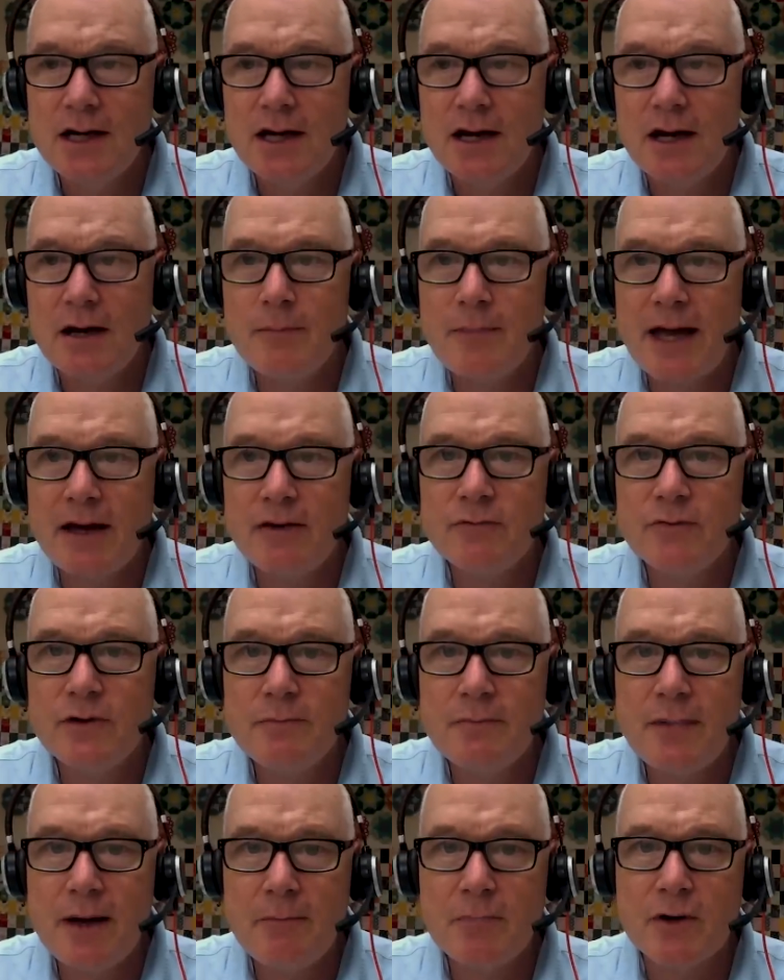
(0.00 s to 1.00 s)
um, and
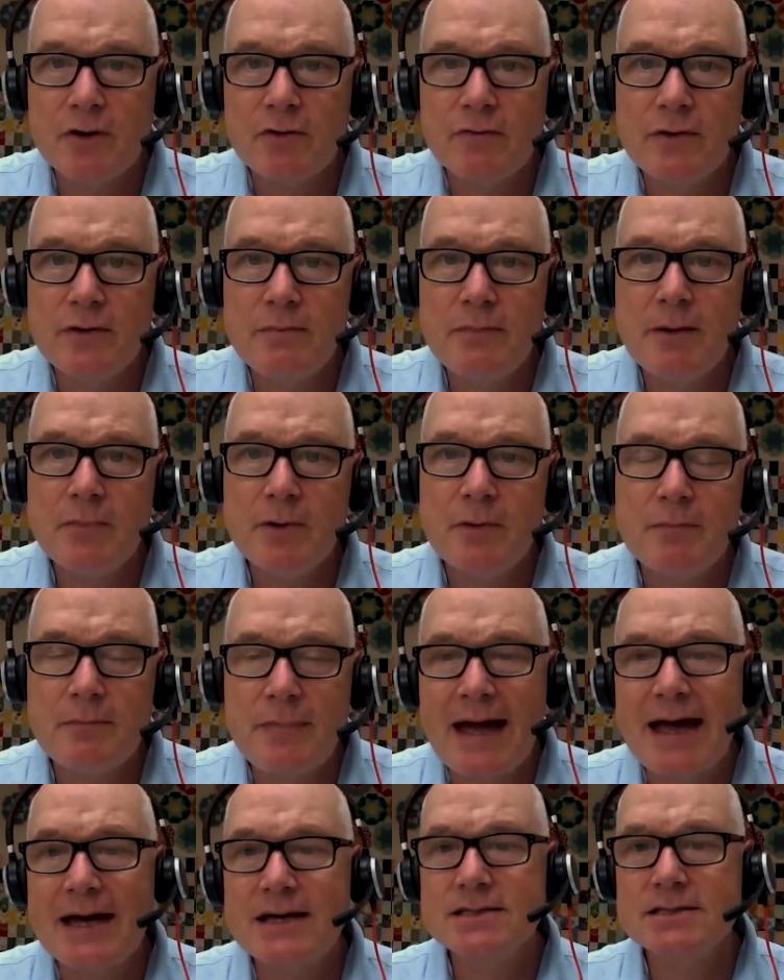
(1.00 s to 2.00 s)
remember remember
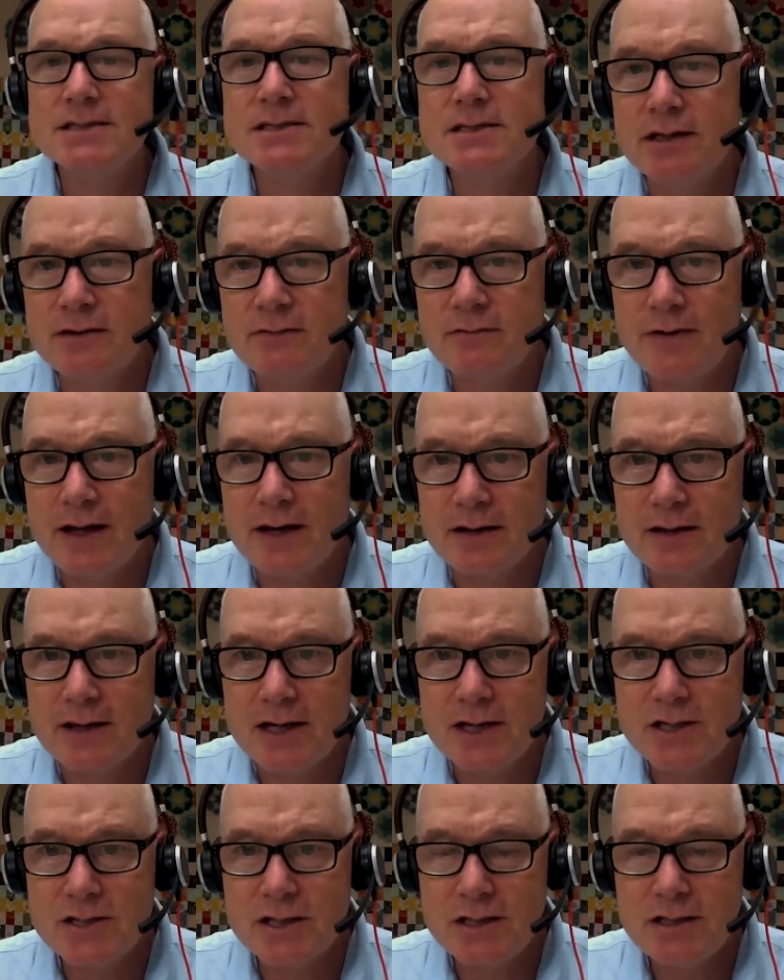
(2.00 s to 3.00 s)
masks and
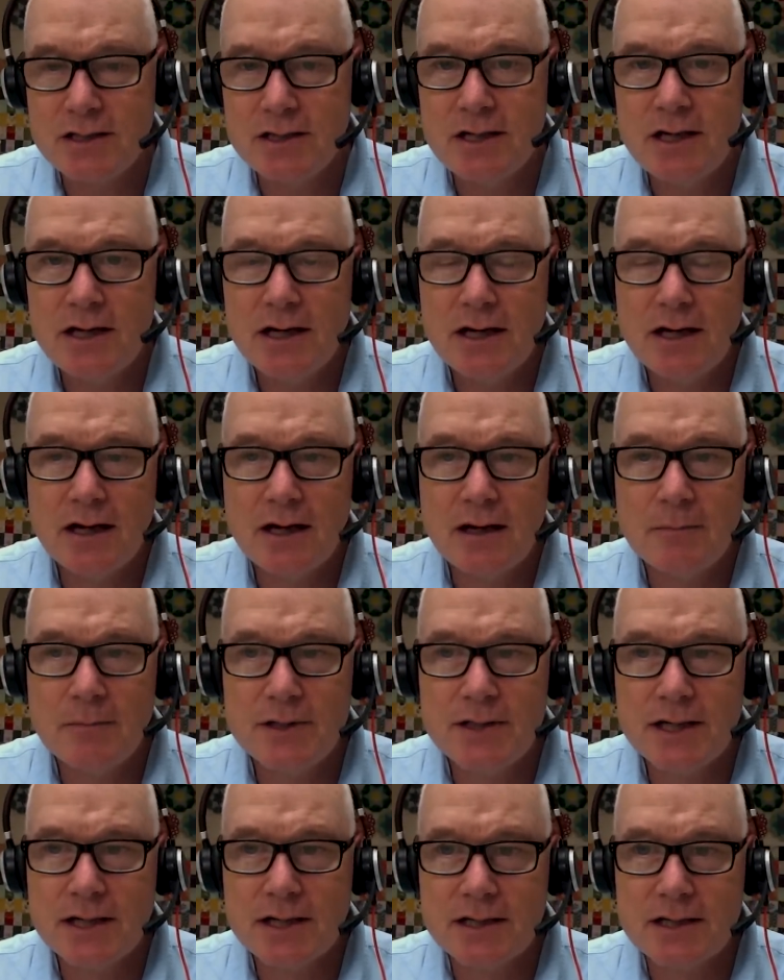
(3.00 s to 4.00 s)
ventilation um,
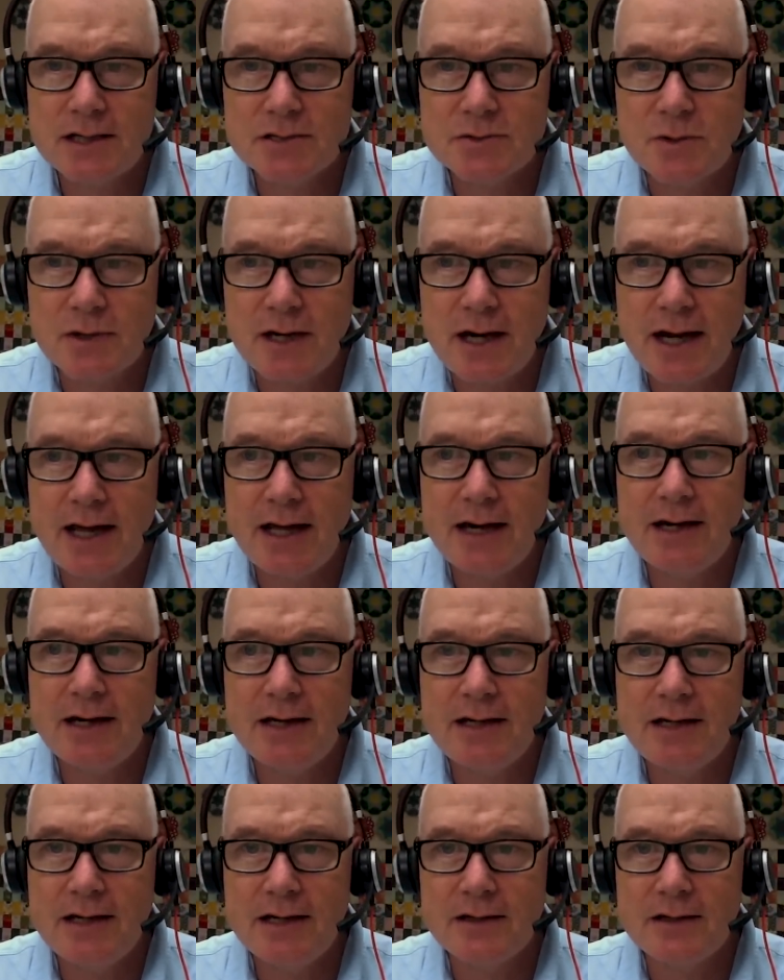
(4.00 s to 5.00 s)
particularly as we're
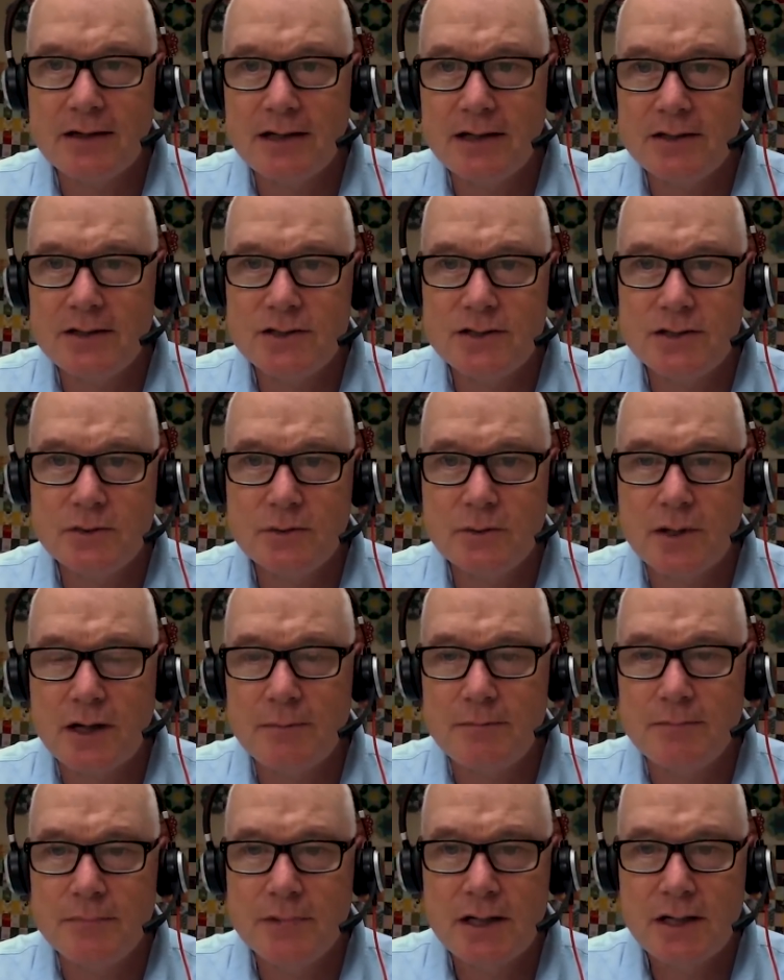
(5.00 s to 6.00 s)
headed here into
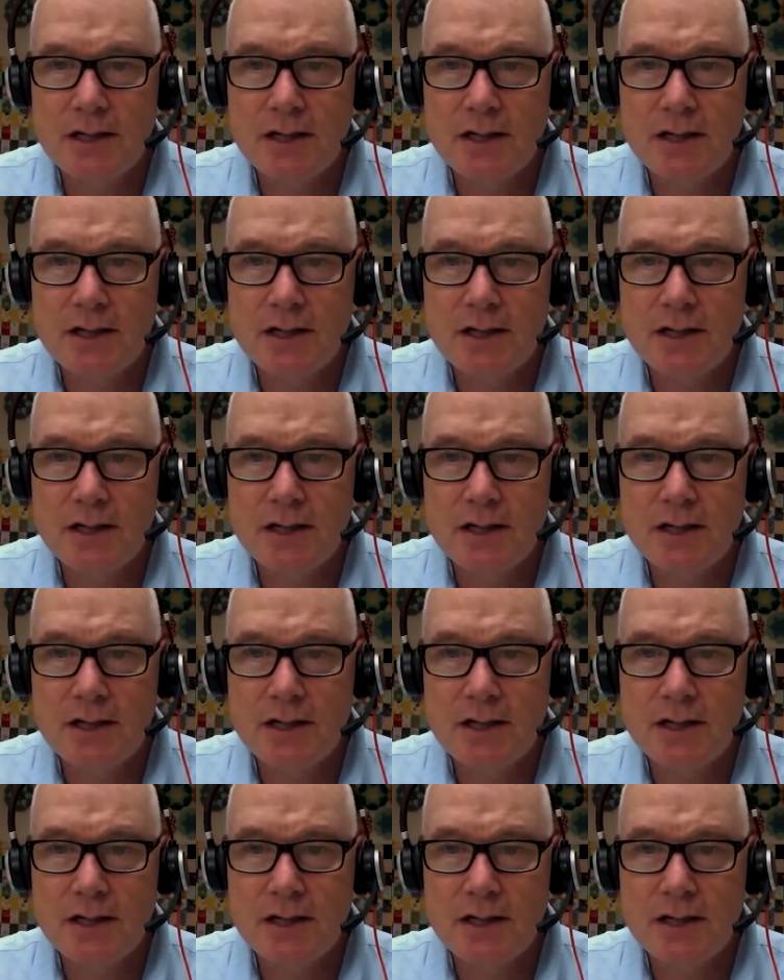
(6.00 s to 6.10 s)
um,